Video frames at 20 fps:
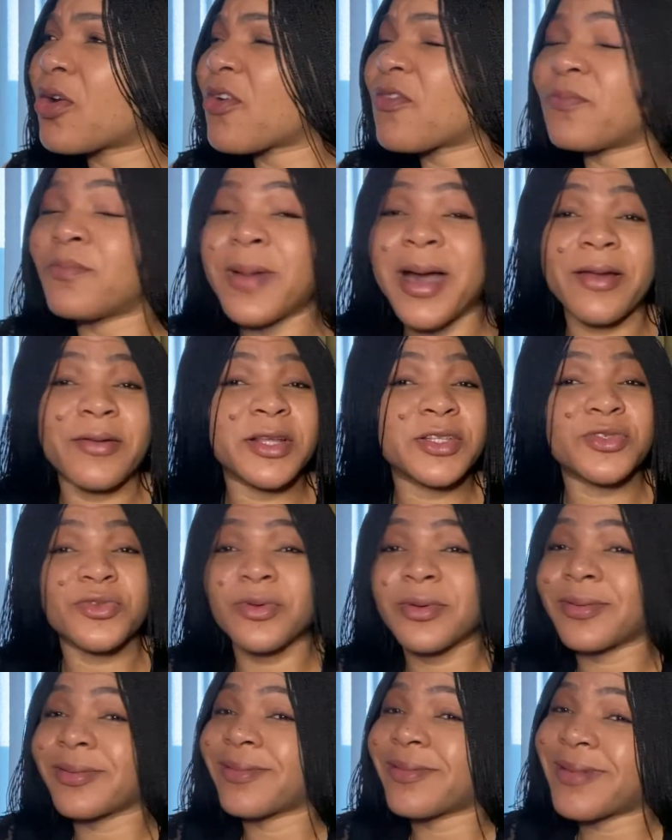of
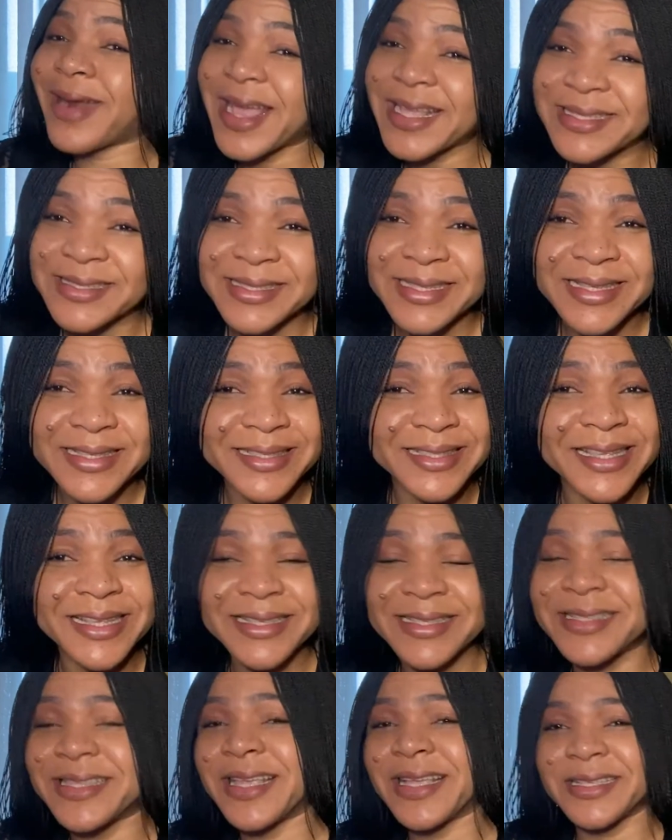marital crises
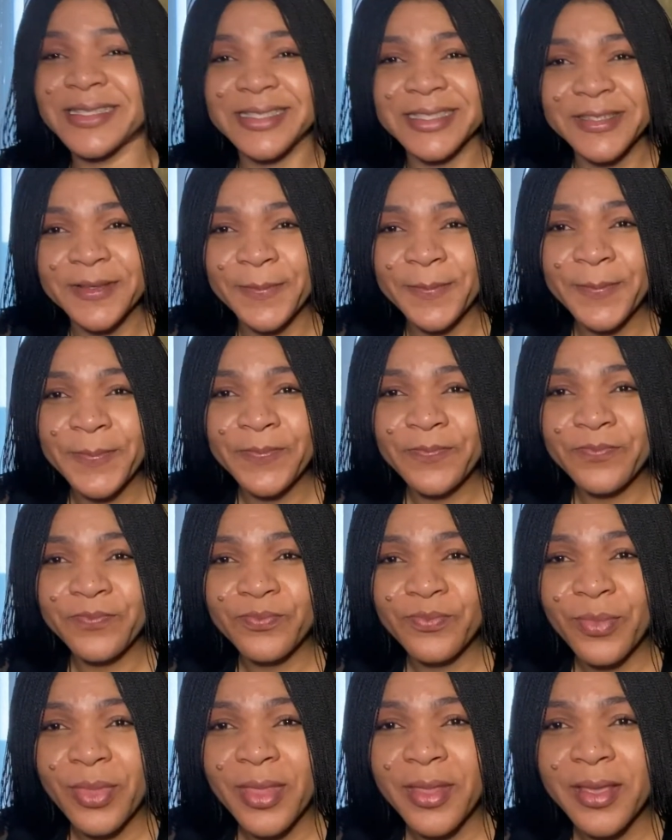these days.
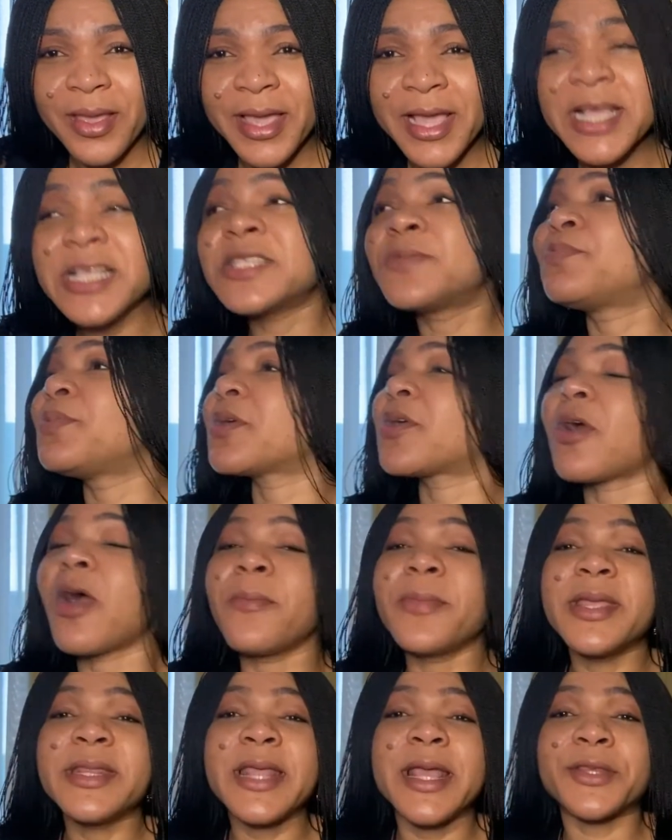It's
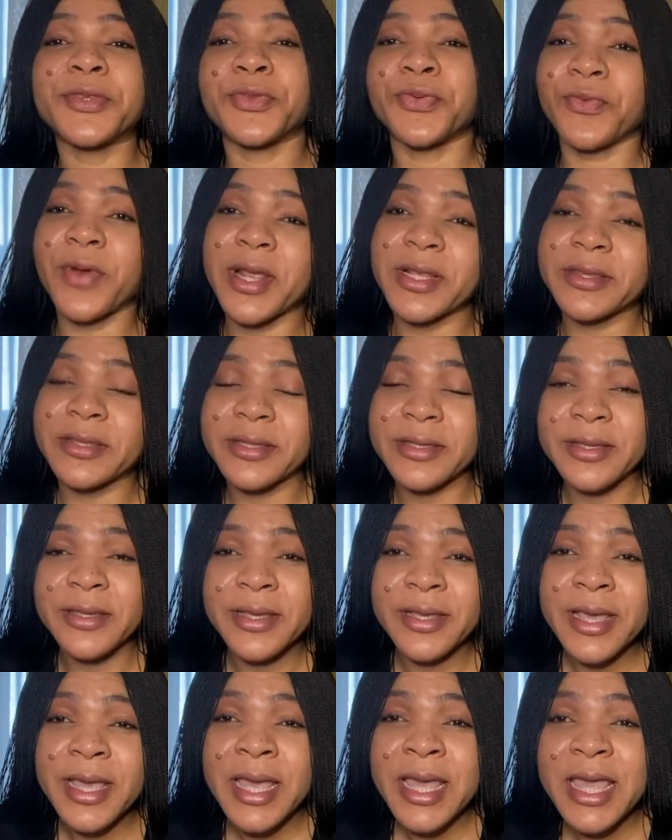becoming a trend.
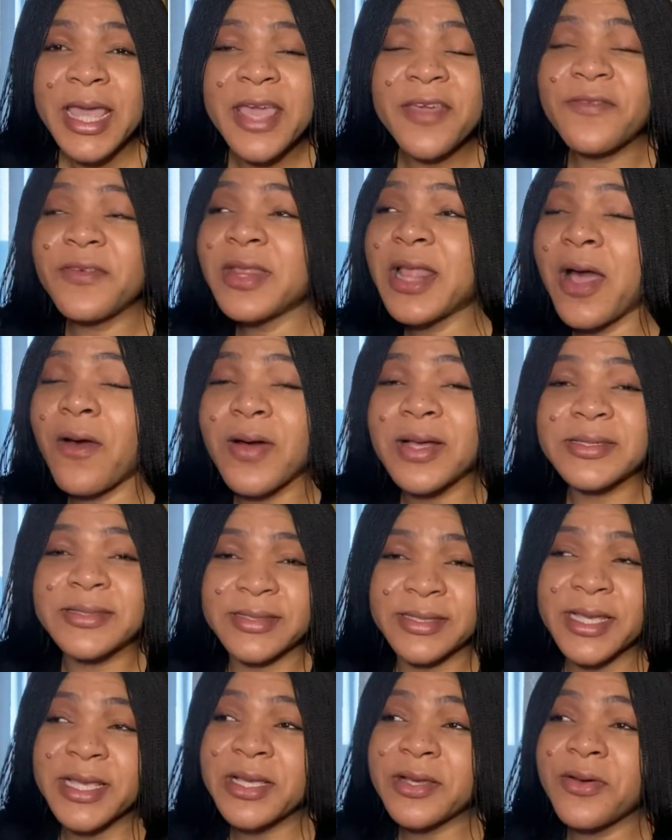Even our
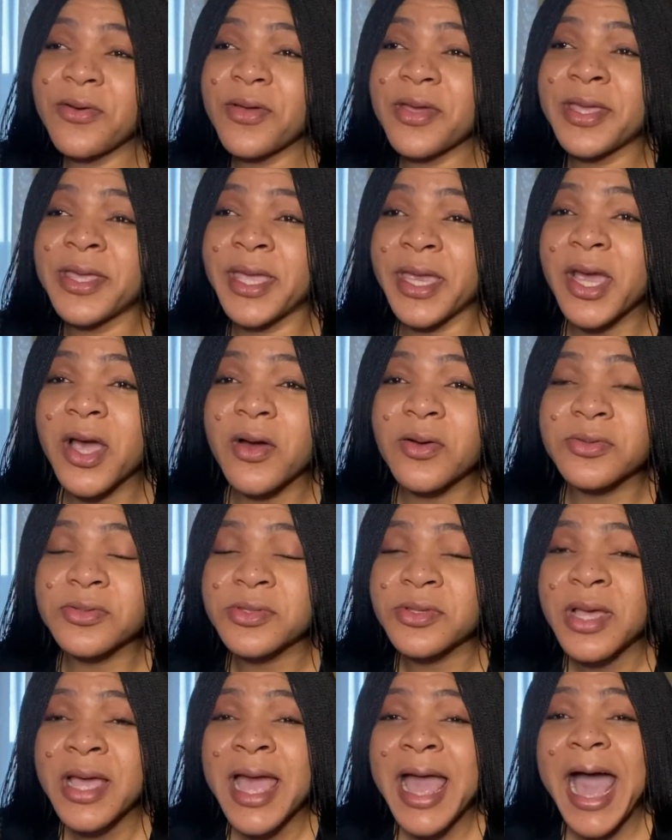single
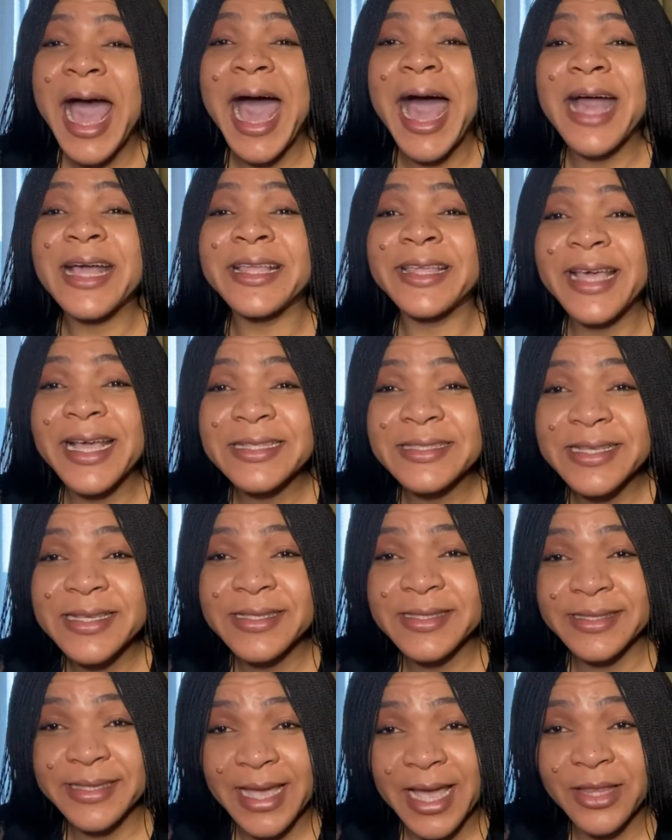girls are getting
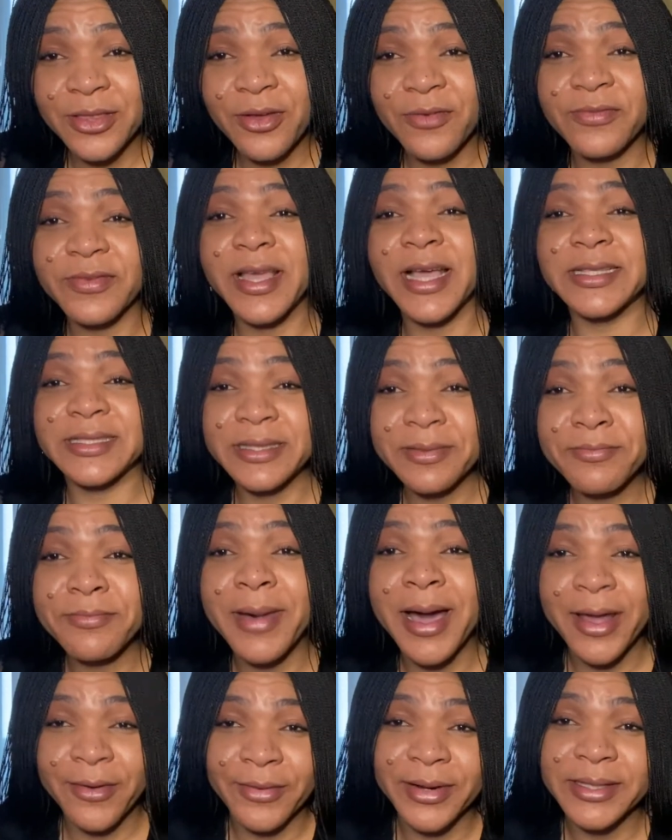scared of getting
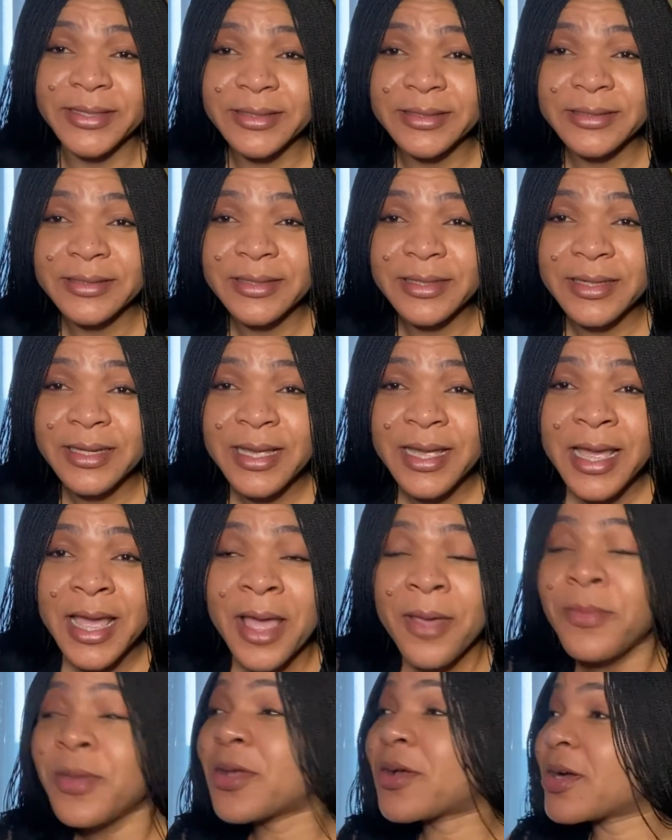married.
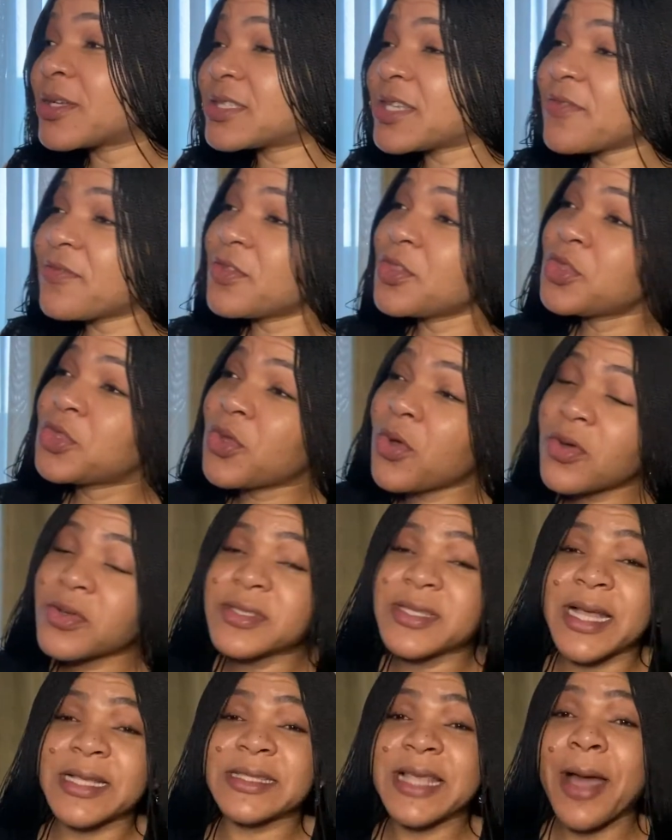Because even
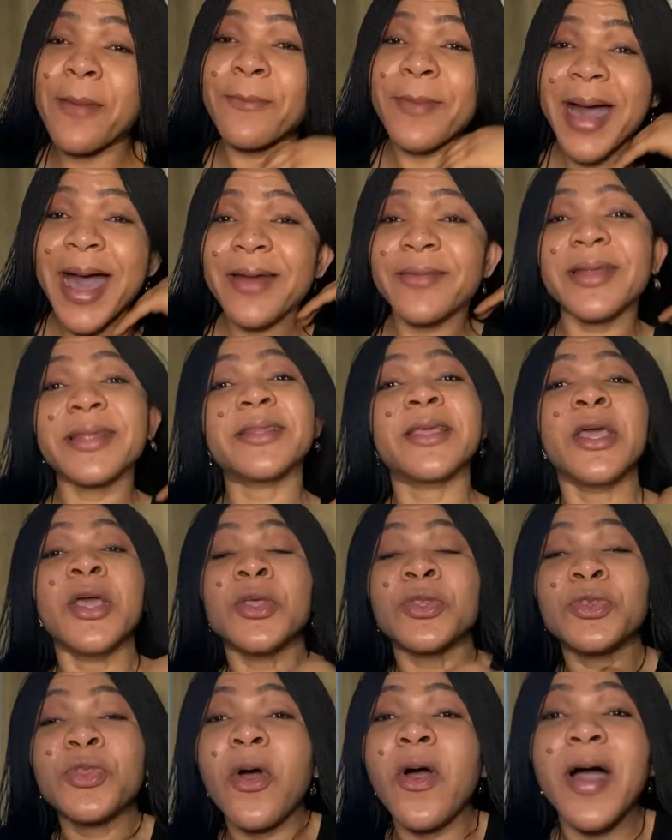those that are married
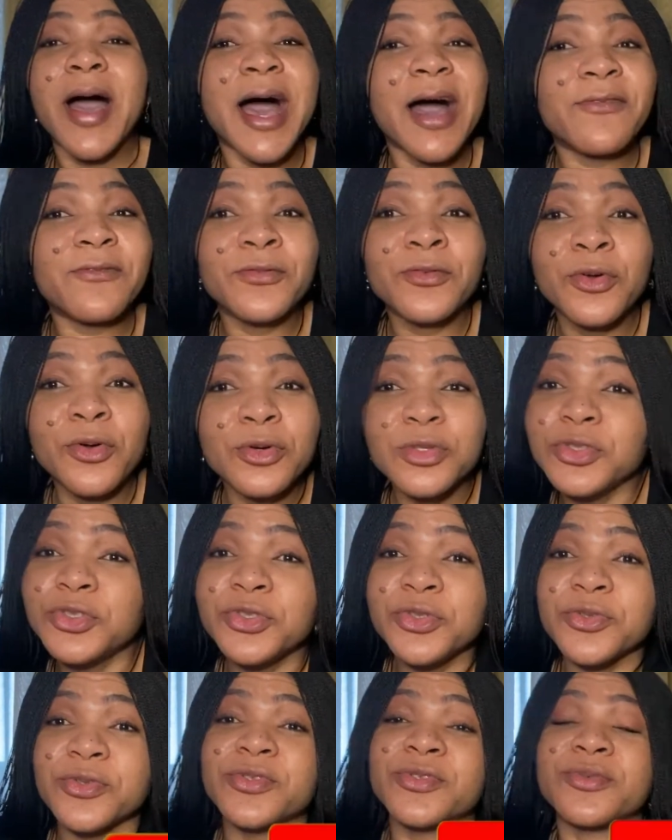don't have good
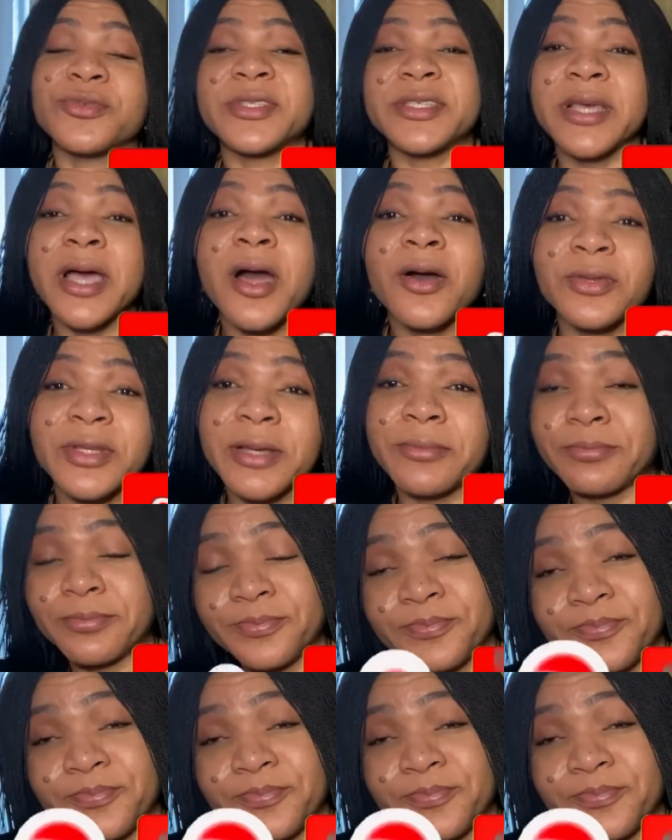news to tell them.